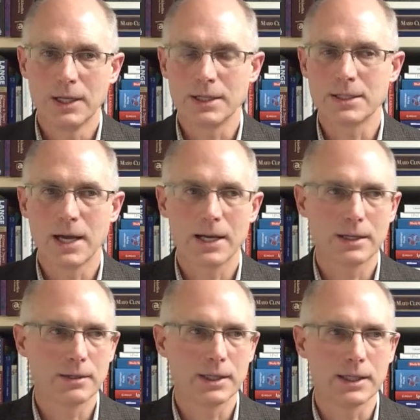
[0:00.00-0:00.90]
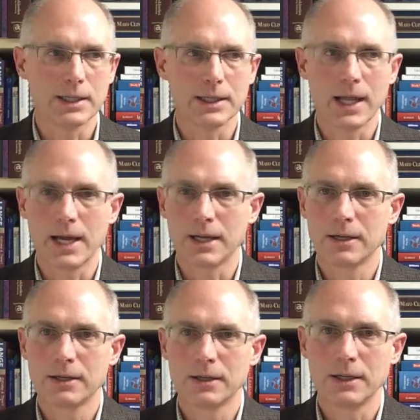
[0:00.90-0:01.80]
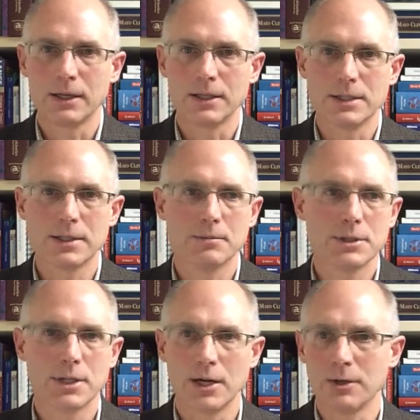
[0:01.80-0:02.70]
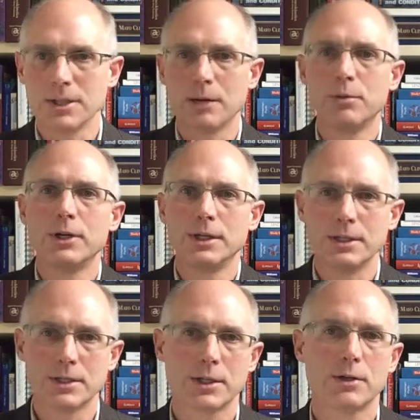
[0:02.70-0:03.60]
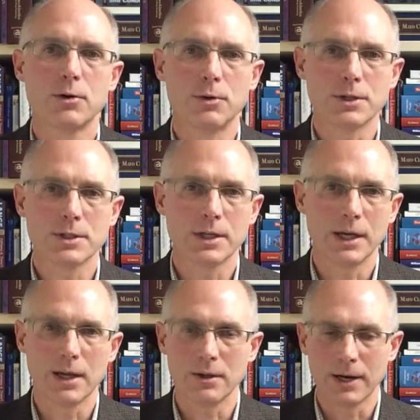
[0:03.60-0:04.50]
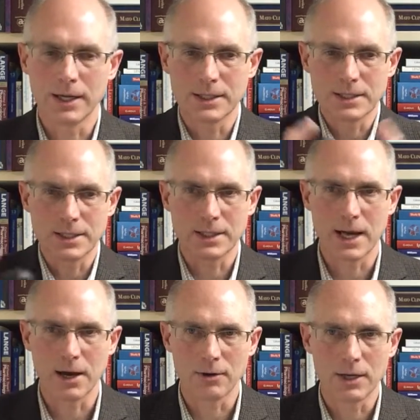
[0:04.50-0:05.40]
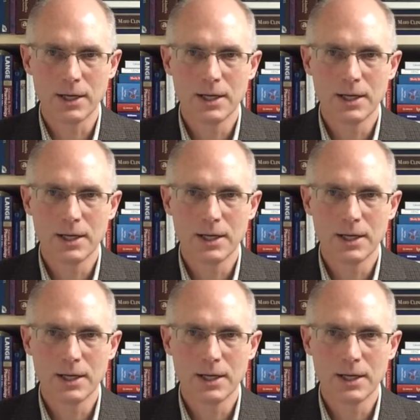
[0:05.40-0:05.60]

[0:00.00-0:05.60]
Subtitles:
it's not like in some scenarios, like putting this course together, I could sit down